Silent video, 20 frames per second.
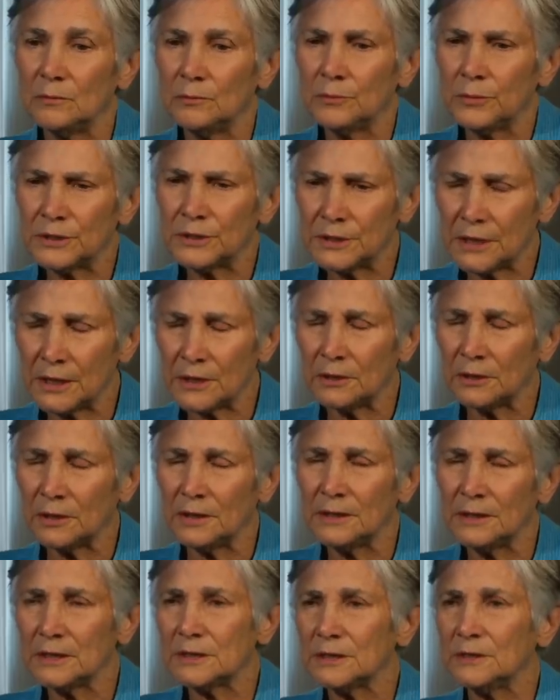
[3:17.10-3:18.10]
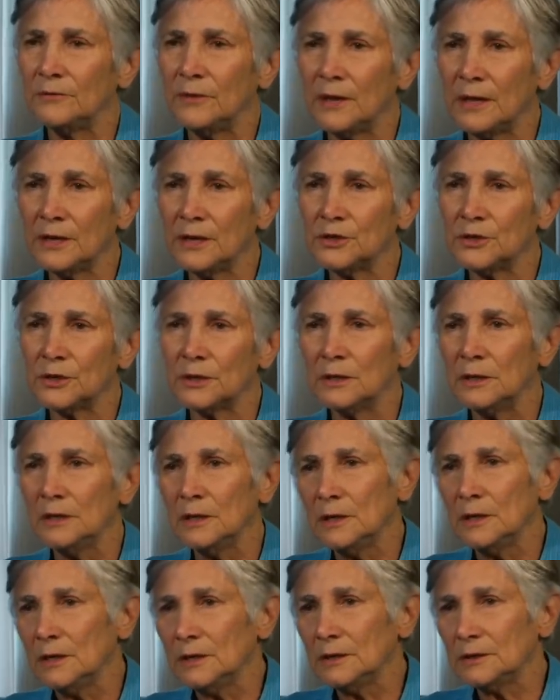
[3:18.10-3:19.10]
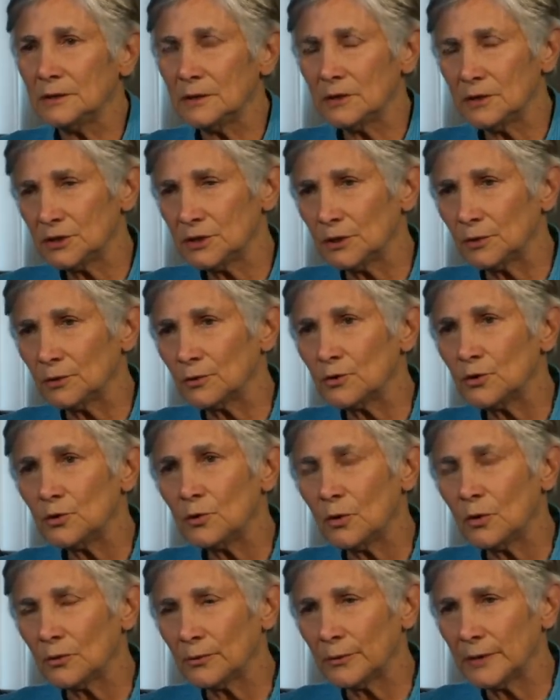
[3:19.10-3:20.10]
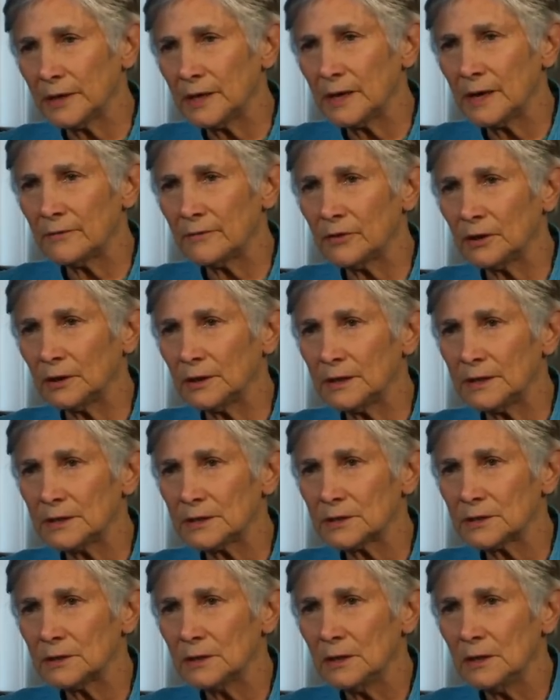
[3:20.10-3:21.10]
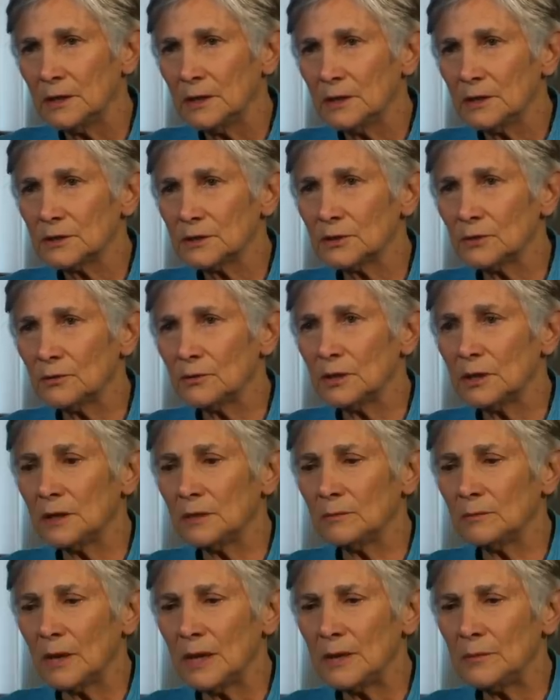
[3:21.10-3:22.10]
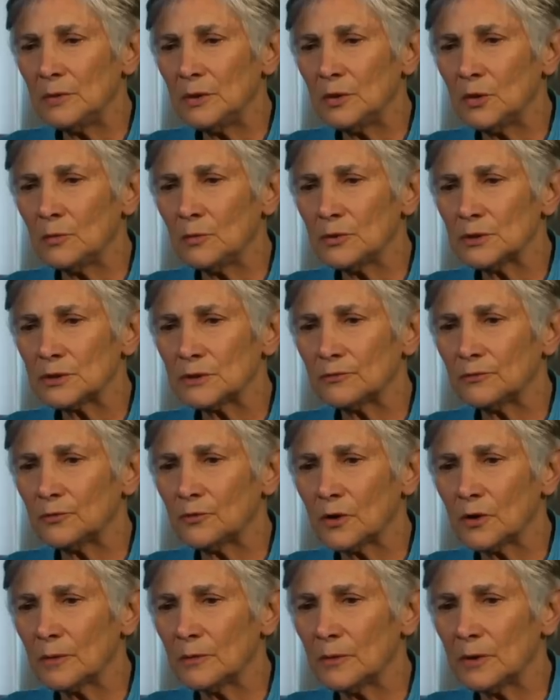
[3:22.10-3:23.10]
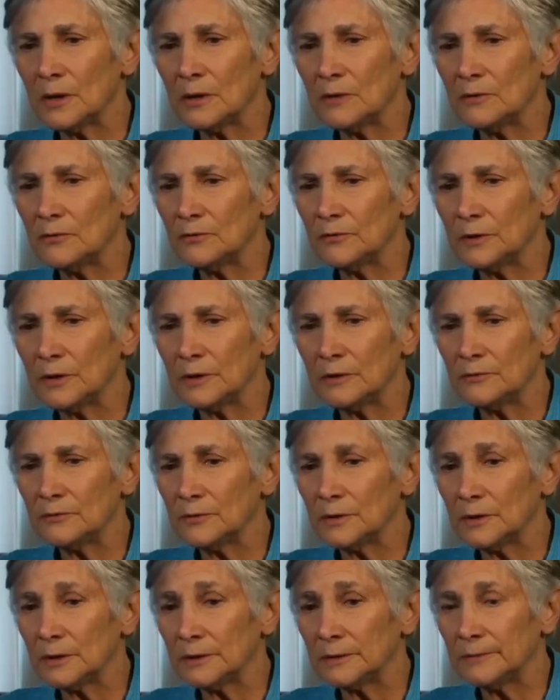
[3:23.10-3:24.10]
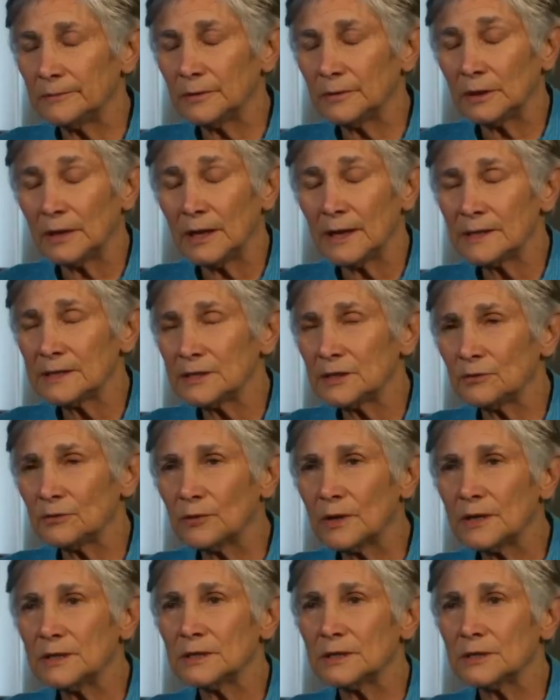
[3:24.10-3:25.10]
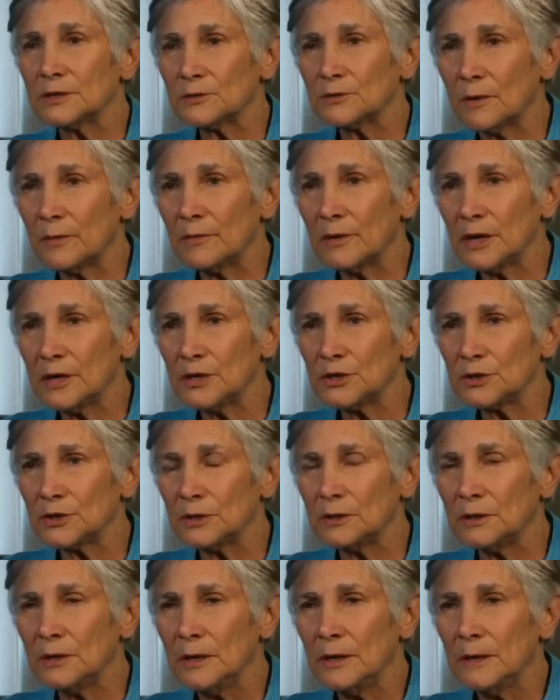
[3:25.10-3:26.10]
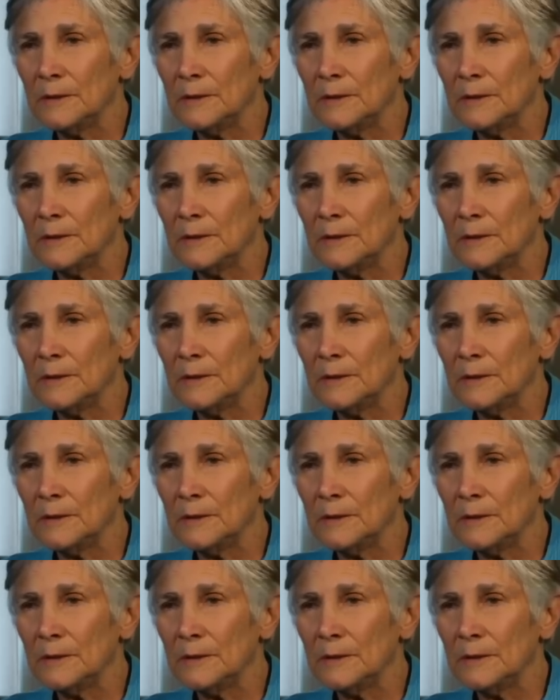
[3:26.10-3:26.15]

particularly disadvantaging to the children who already have the least. So that it might be almost a form of, of class and race discrimination